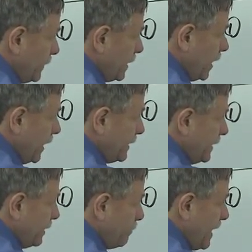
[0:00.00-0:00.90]
Cut
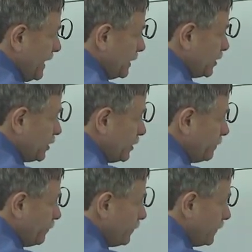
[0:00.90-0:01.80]
and paste
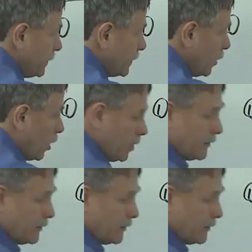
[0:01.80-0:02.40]
are